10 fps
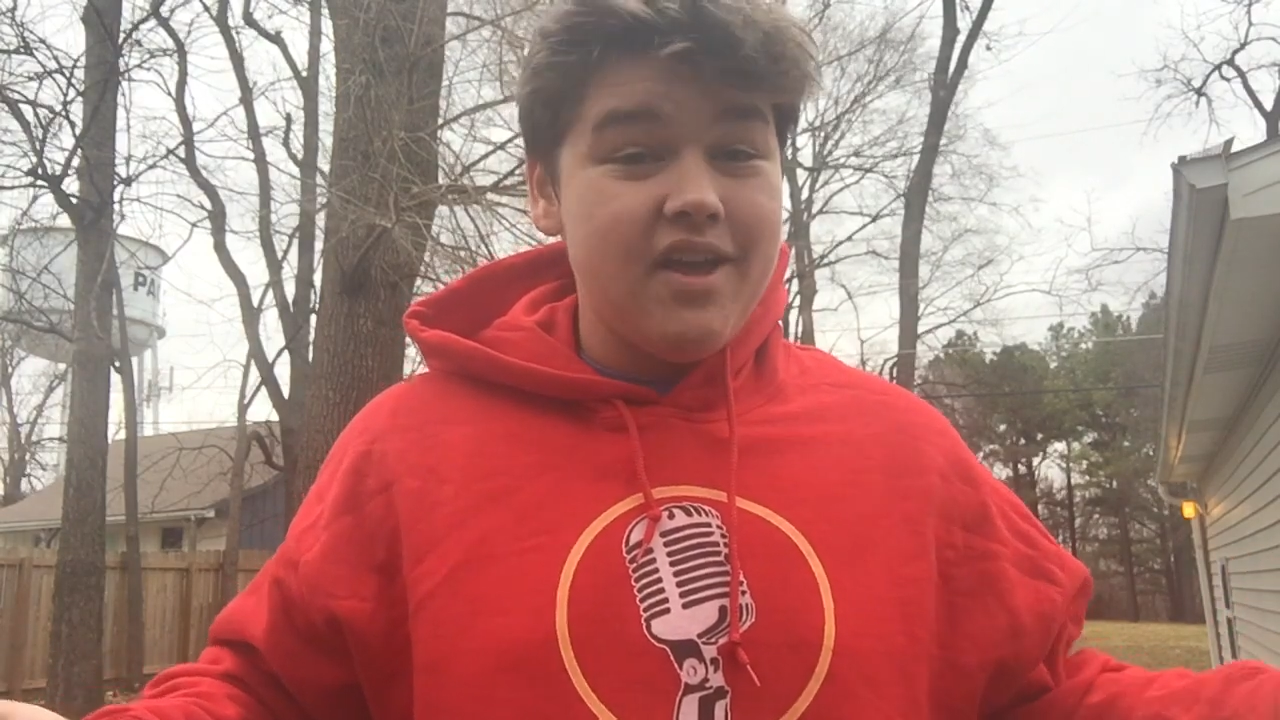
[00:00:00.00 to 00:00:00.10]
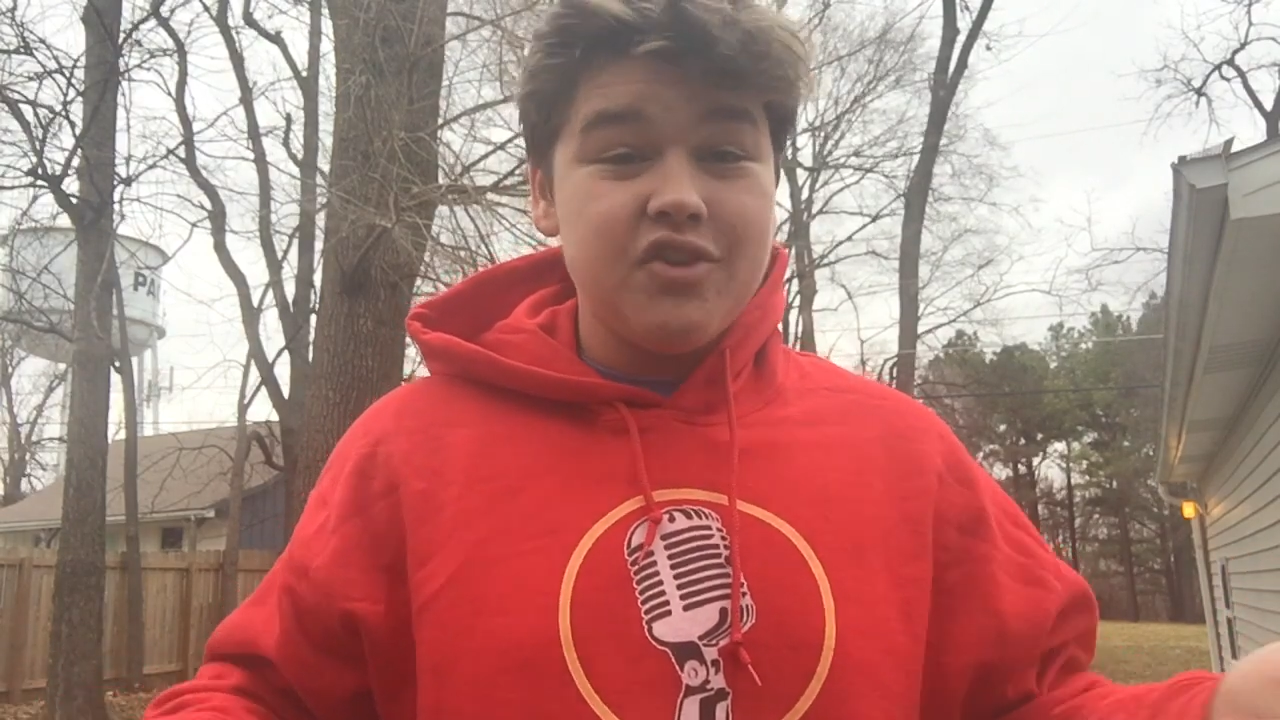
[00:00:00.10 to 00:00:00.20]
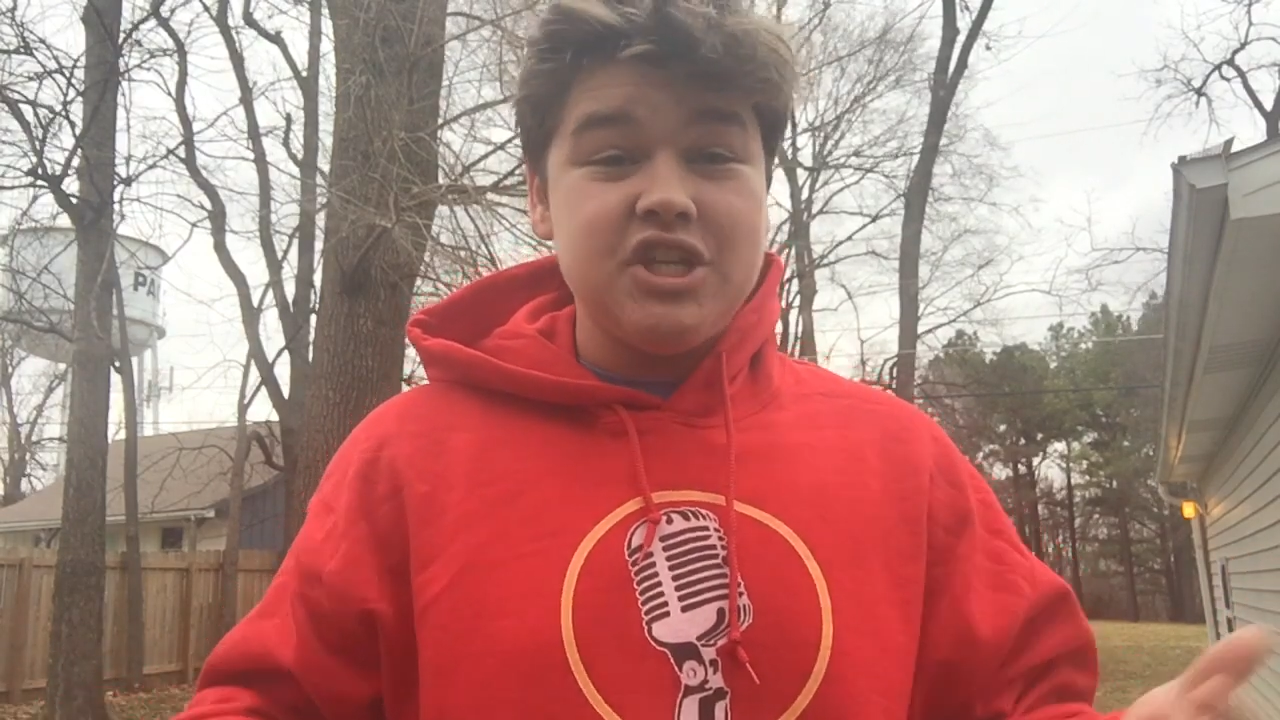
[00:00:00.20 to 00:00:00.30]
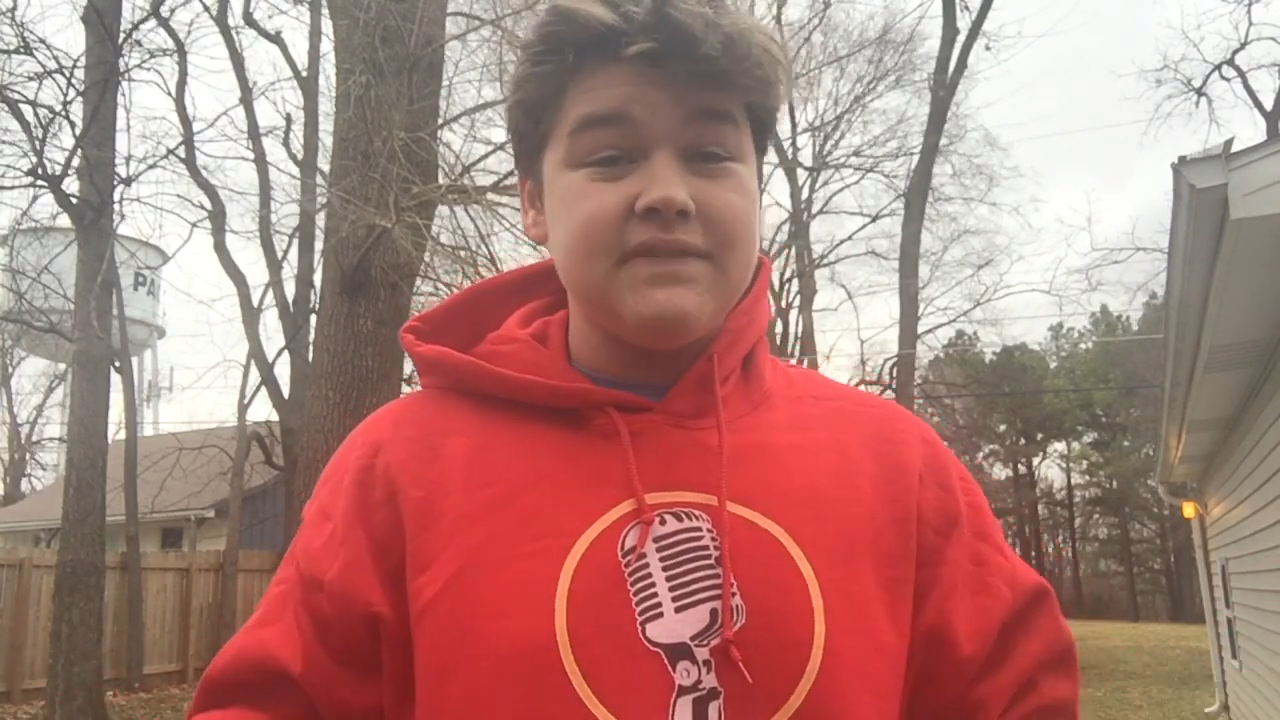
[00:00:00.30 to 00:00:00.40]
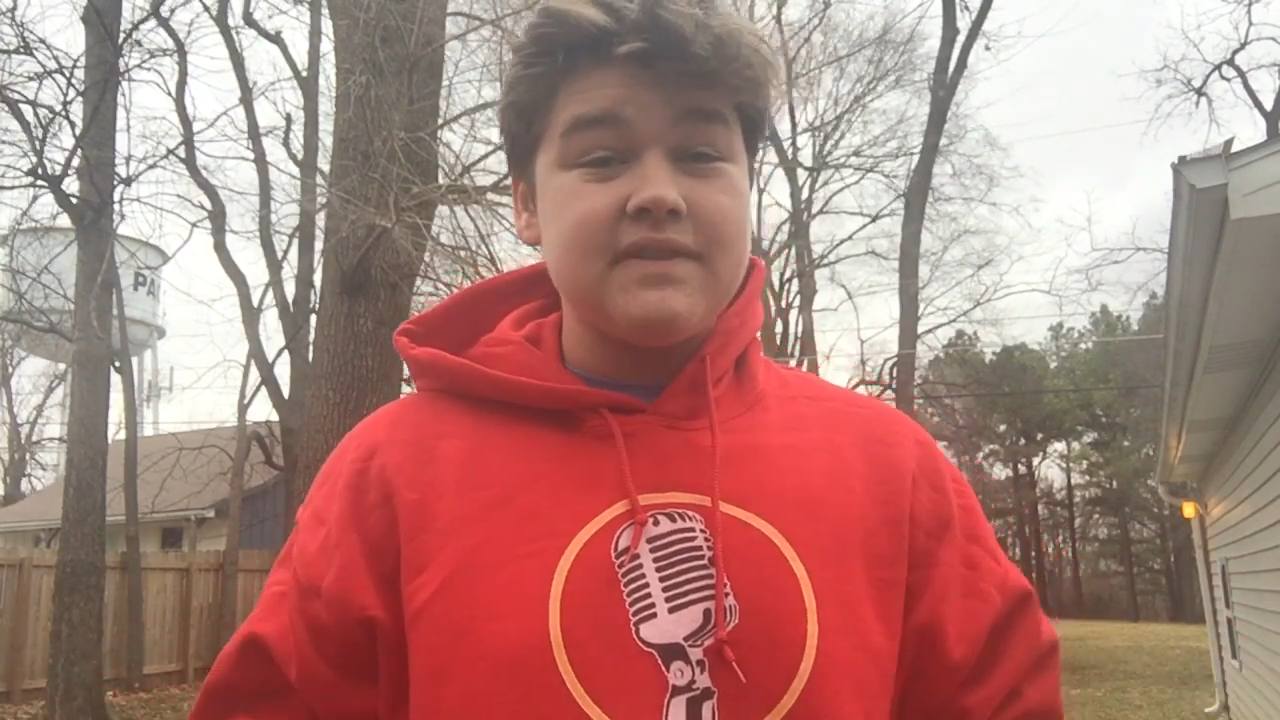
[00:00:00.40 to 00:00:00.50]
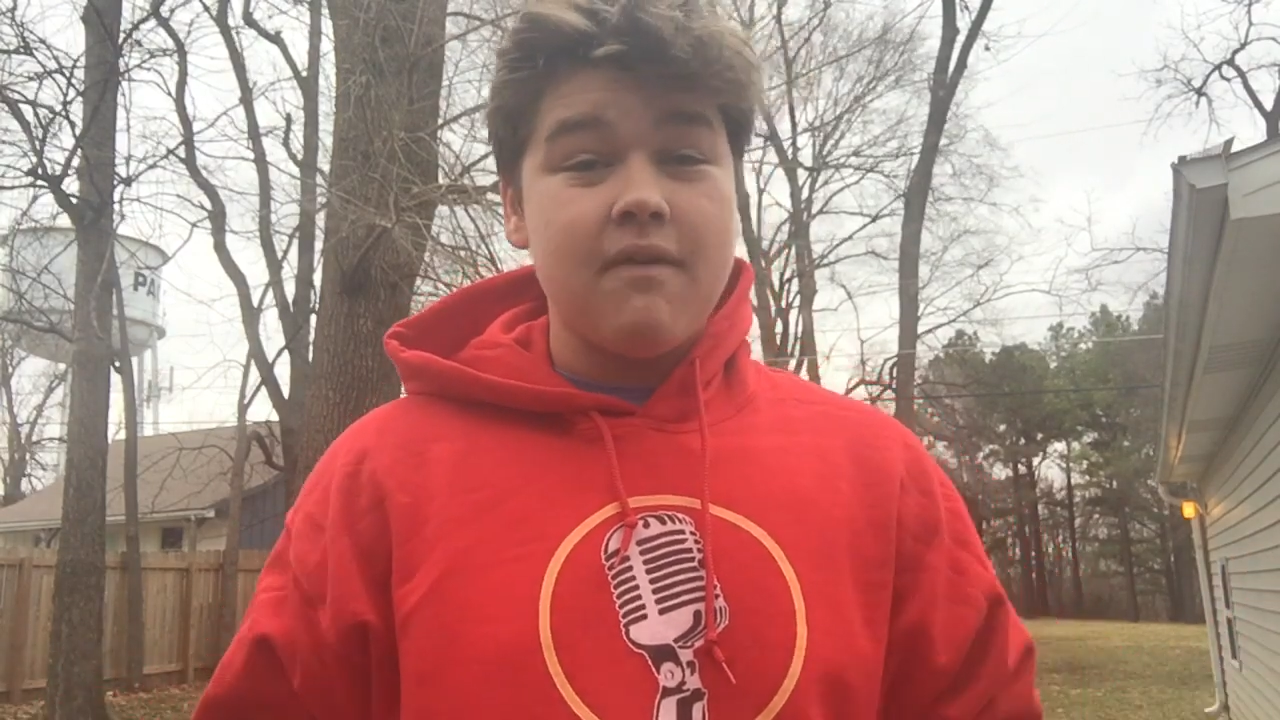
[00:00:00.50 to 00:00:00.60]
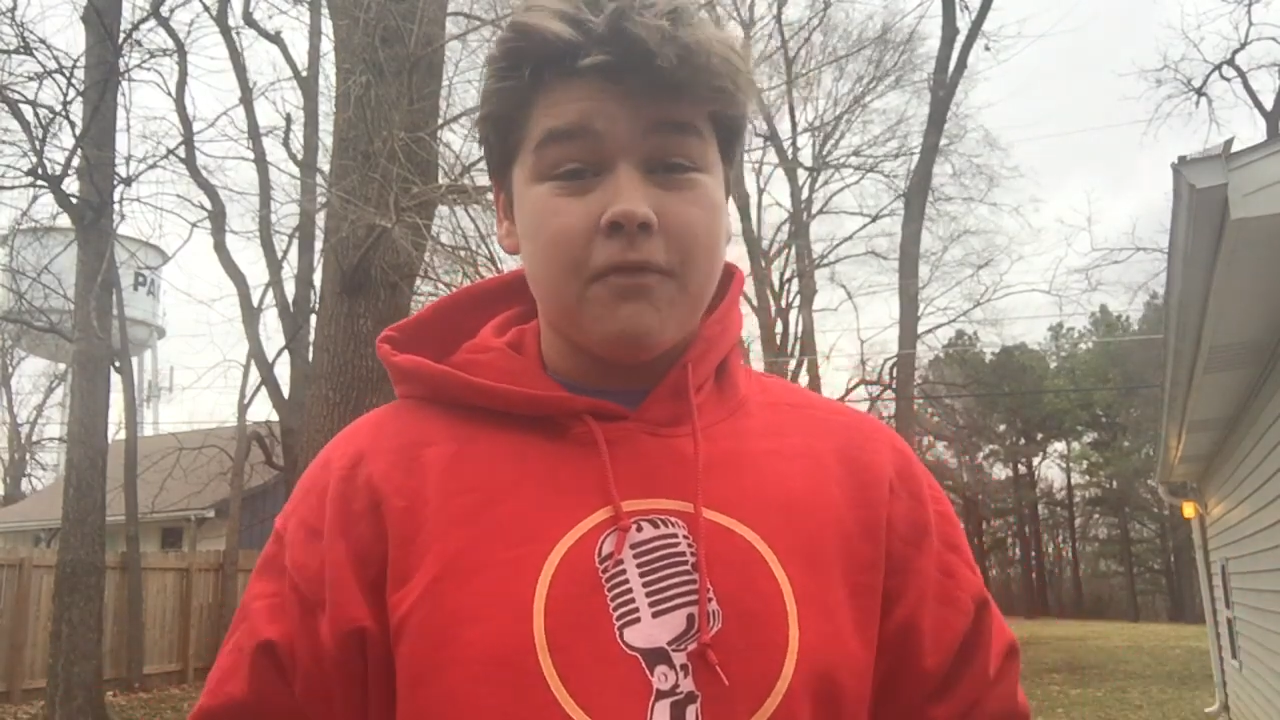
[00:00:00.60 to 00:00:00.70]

the Chiefs have a